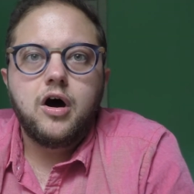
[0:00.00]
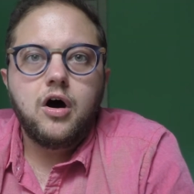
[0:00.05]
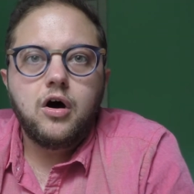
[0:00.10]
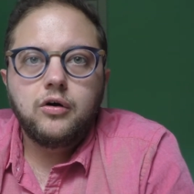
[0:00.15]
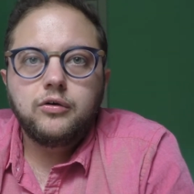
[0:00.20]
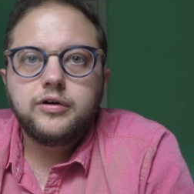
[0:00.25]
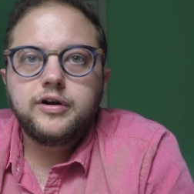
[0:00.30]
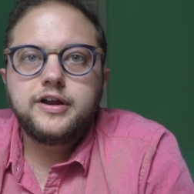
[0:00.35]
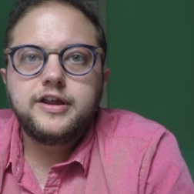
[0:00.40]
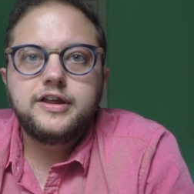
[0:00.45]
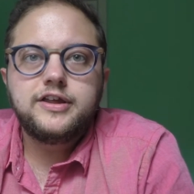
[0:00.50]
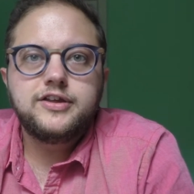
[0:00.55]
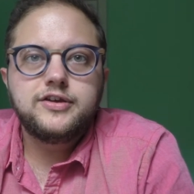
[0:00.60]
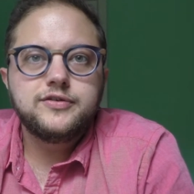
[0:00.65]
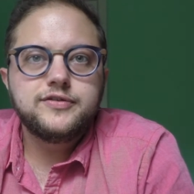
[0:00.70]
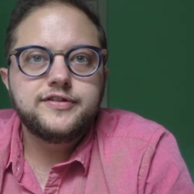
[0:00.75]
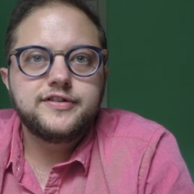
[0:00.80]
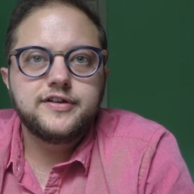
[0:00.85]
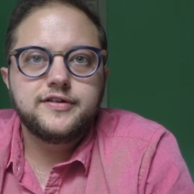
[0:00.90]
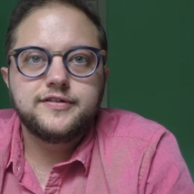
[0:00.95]
already
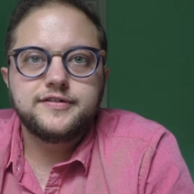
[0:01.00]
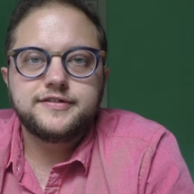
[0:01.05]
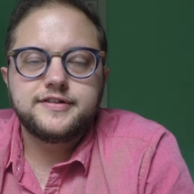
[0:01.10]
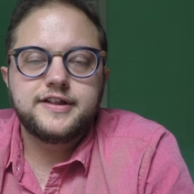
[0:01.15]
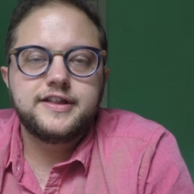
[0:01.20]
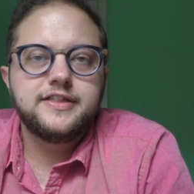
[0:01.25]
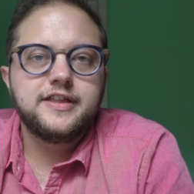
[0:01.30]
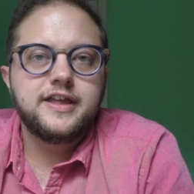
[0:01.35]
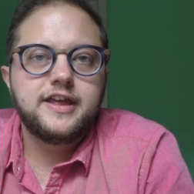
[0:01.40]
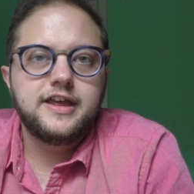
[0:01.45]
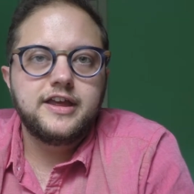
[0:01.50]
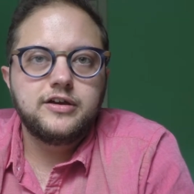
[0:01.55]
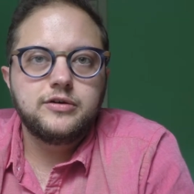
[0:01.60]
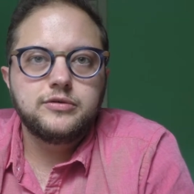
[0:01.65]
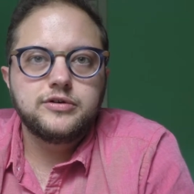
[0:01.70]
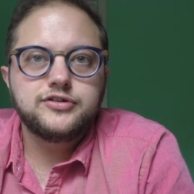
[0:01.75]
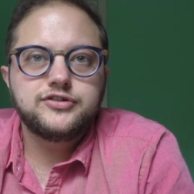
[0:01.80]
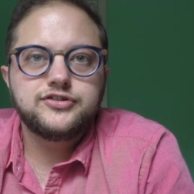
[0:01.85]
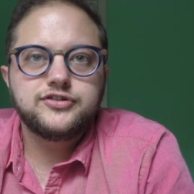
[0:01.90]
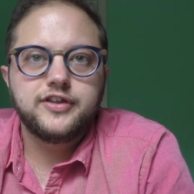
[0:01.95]
use those in the
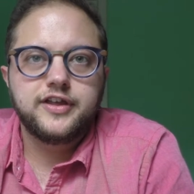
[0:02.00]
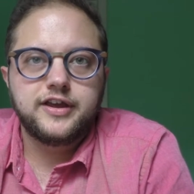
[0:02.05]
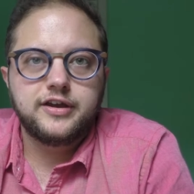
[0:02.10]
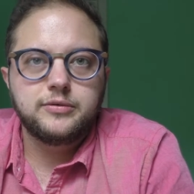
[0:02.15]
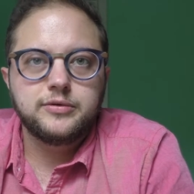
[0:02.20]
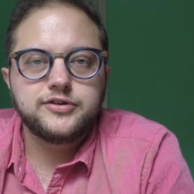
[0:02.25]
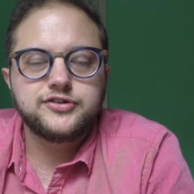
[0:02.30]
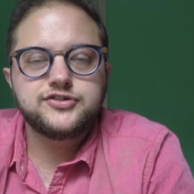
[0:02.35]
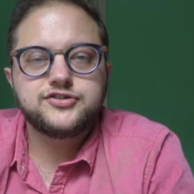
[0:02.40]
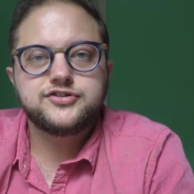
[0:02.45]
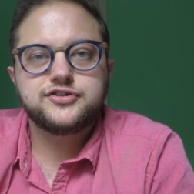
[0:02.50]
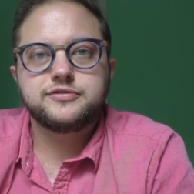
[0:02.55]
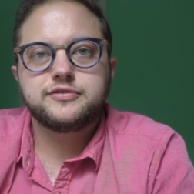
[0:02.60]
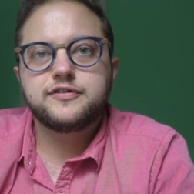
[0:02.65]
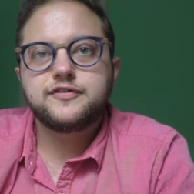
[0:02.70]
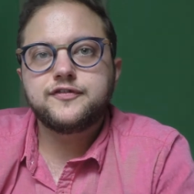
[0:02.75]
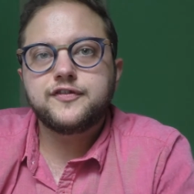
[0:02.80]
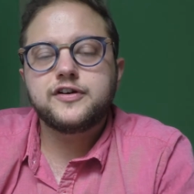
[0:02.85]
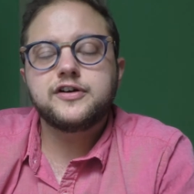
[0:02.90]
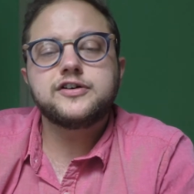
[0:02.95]
English language to
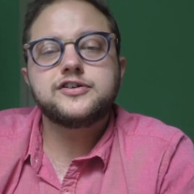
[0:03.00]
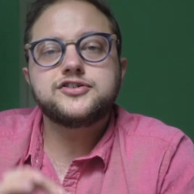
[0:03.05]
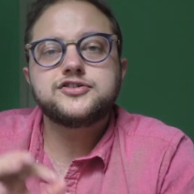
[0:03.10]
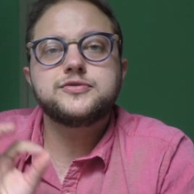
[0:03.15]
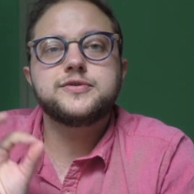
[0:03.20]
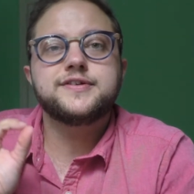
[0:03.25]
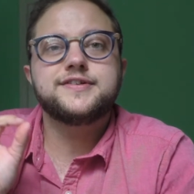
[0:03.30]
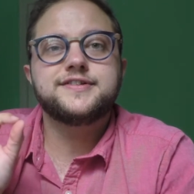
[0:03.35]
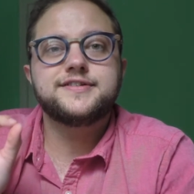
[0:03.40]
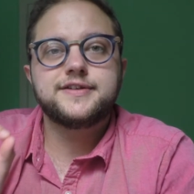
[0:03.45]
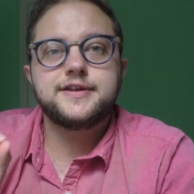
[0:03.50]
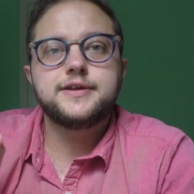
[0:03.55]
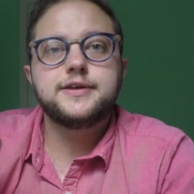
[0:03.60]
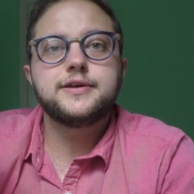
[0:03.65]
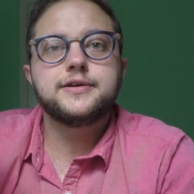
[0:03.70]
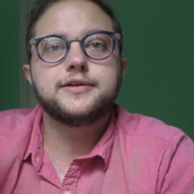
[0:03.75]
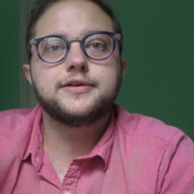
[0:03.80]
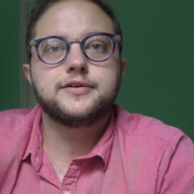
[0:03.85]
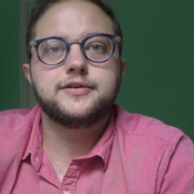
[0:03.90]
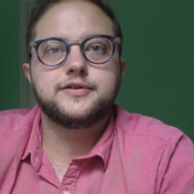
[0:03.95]
refer to a
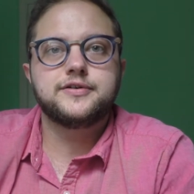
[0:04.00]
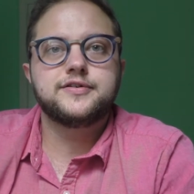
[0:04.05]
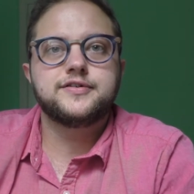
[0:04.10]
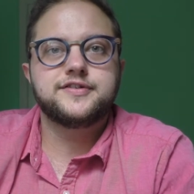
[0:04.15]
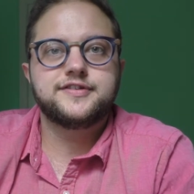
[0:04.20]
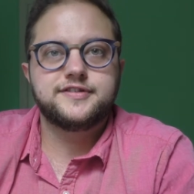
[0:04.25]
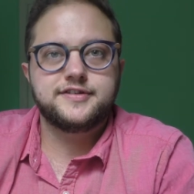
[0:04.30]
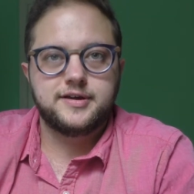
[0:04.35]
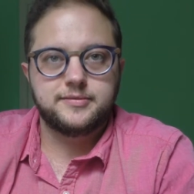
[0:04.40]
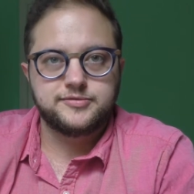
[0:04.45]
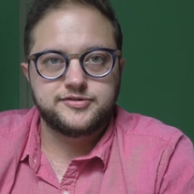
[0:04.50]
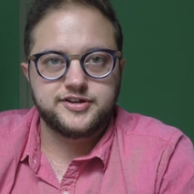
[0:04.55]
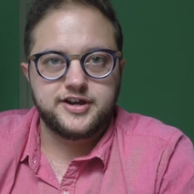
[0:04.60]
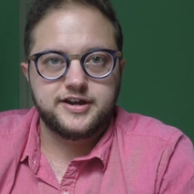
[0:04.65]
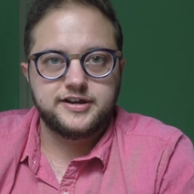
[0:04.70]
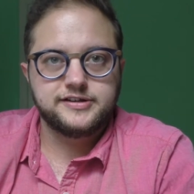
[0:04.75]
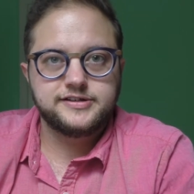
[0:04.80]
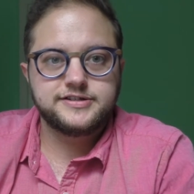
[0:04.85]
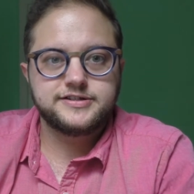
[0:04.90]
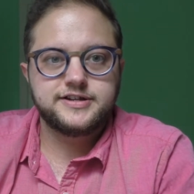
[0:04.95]
singular
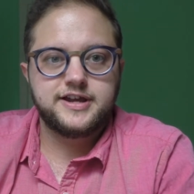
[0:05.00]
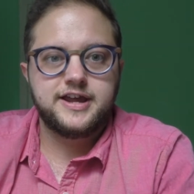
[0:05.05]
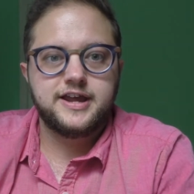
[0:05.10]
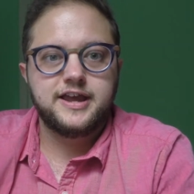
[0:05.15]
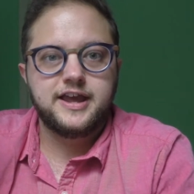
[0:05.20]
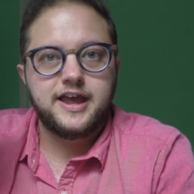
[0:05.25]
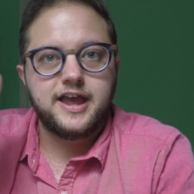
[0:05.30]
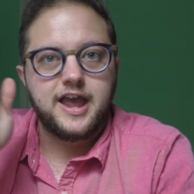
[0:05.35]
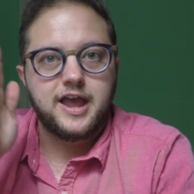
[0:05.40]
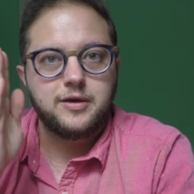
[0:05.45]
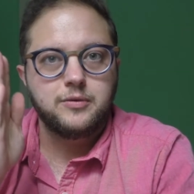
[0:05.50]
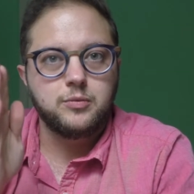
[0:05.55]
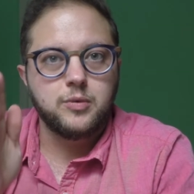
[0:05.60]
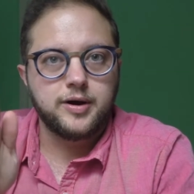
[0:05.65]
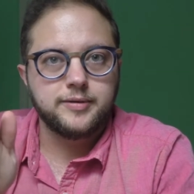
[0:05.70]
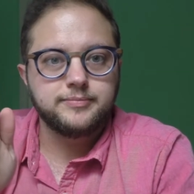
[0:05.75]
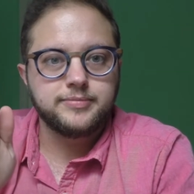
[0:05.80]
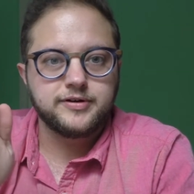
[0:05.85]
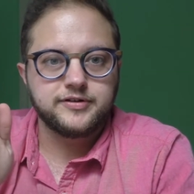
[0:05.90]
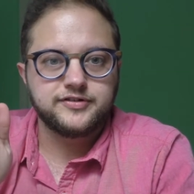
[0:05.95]
subject, aka
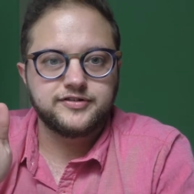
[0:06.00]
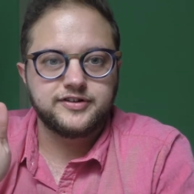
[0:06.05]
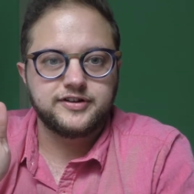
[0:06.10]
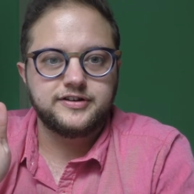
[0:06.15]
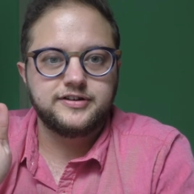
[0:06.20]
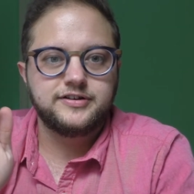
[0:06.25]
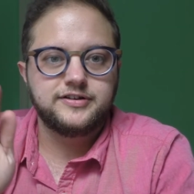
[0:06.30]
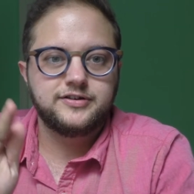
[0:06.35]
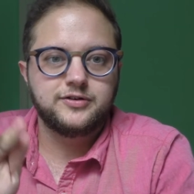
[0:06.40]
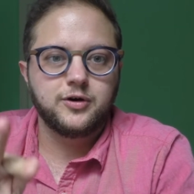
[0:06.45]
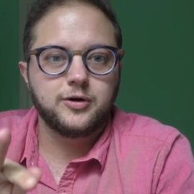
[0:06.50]
one person.